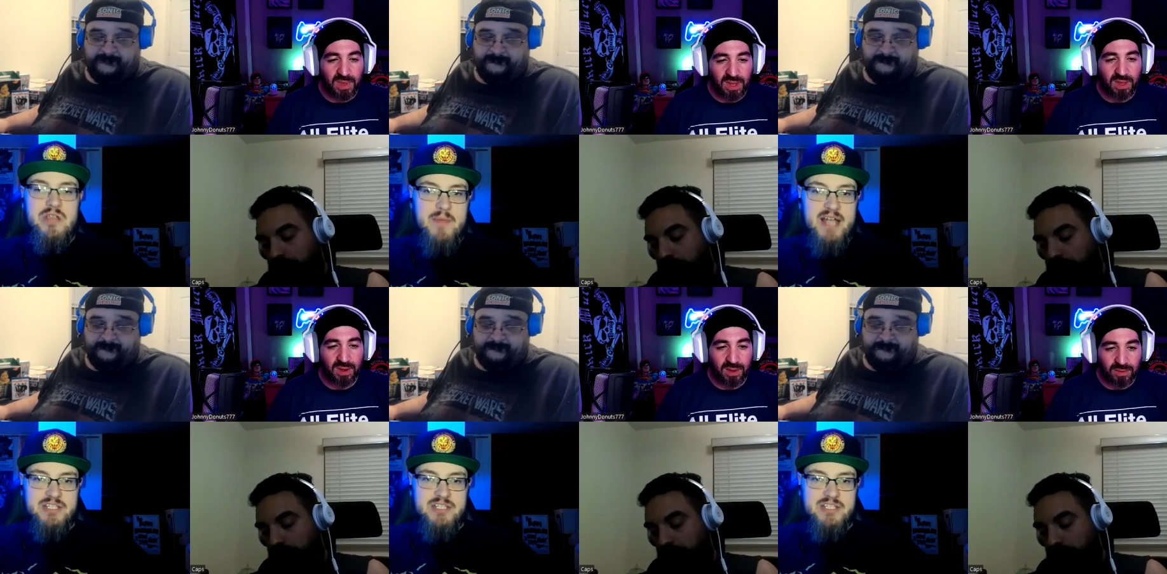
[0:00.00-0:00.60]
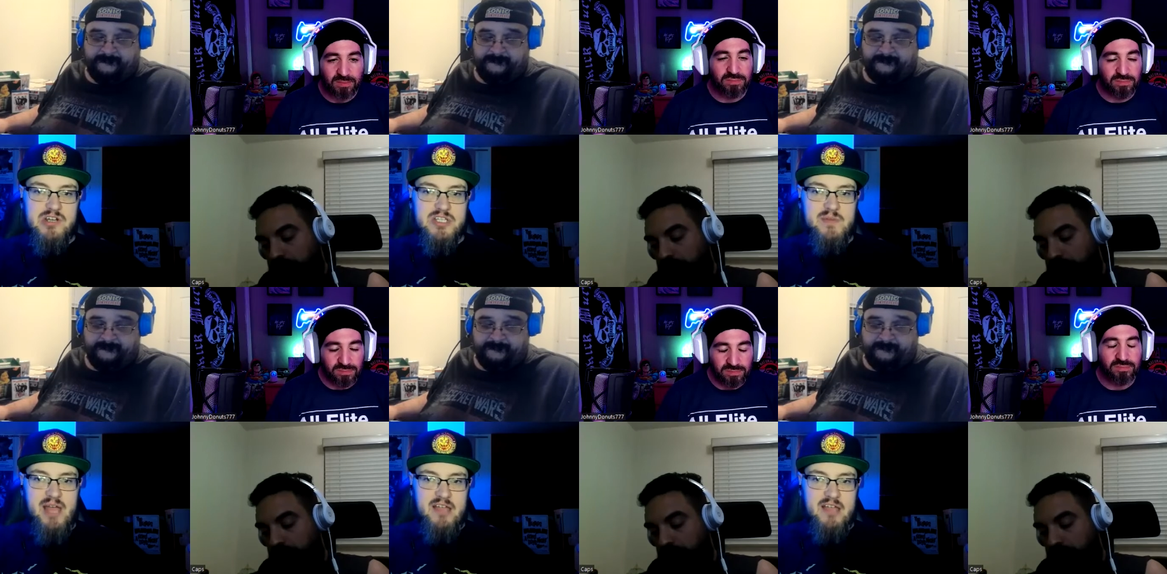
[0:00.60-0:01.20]
Speaker 1: matches on his
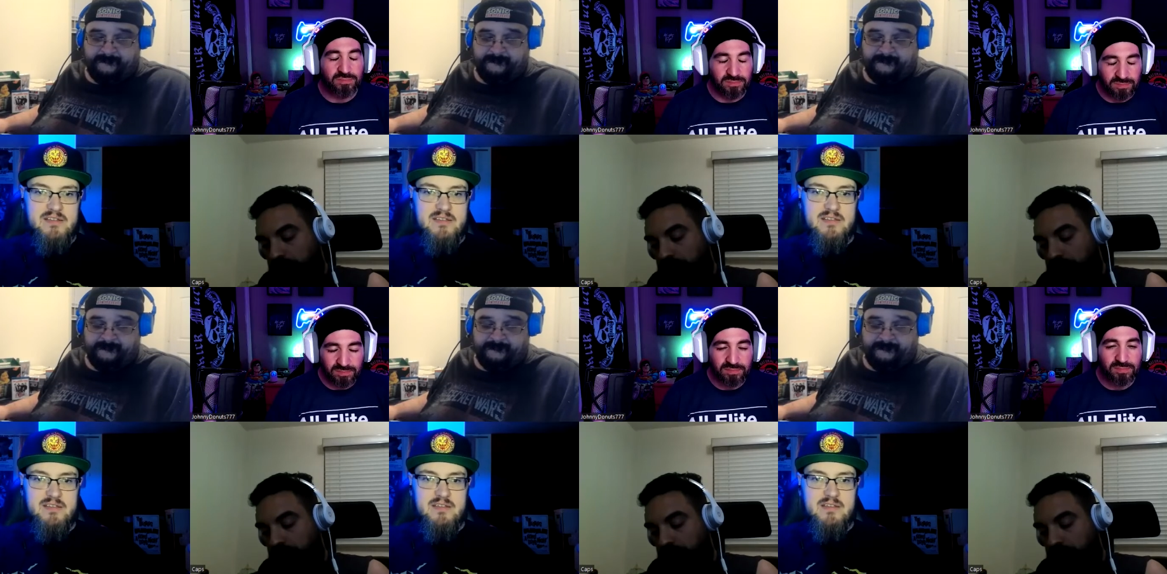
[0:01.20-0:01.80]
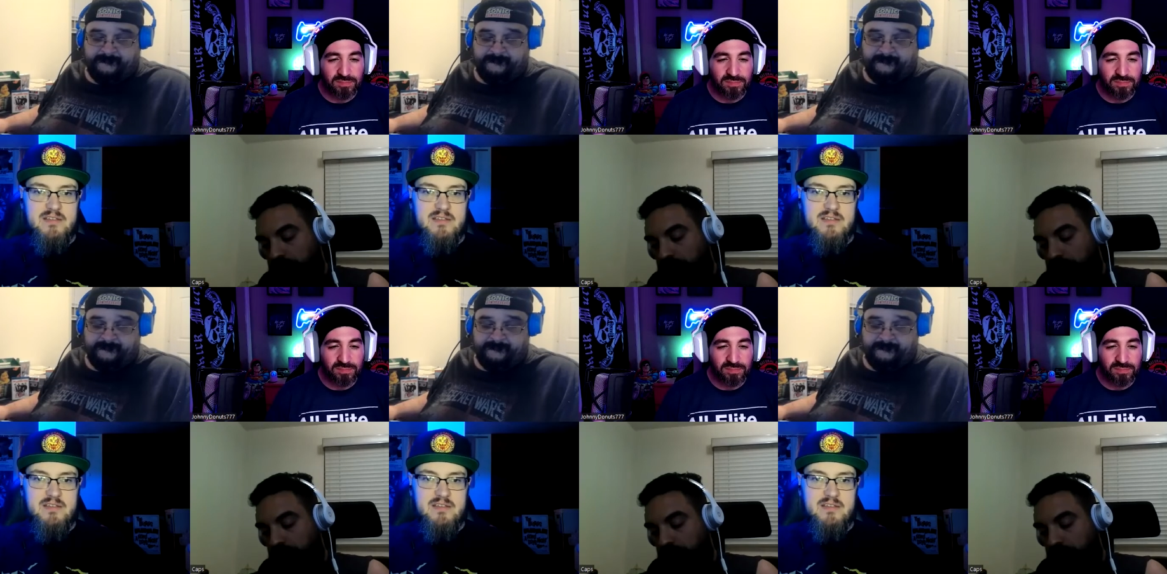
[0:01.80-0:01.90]
back.
Speaker 2: Mm-hmm.